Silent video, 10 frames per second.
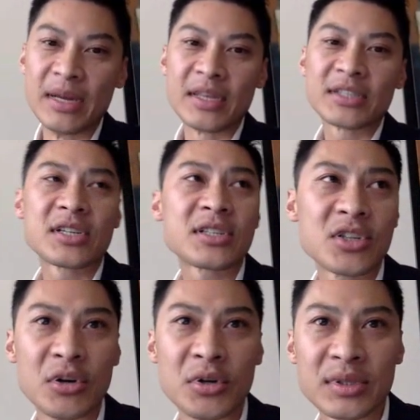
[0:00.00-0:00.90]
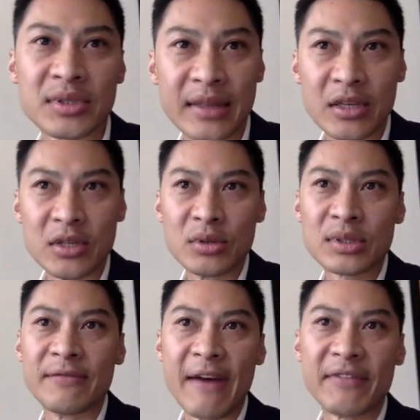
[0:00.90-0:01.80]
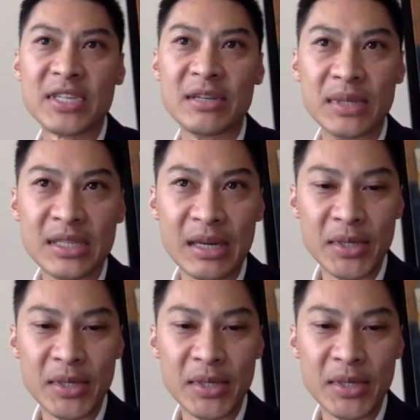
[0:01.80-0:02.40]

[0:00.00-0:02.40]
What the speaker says: And this just shows that the use of FTB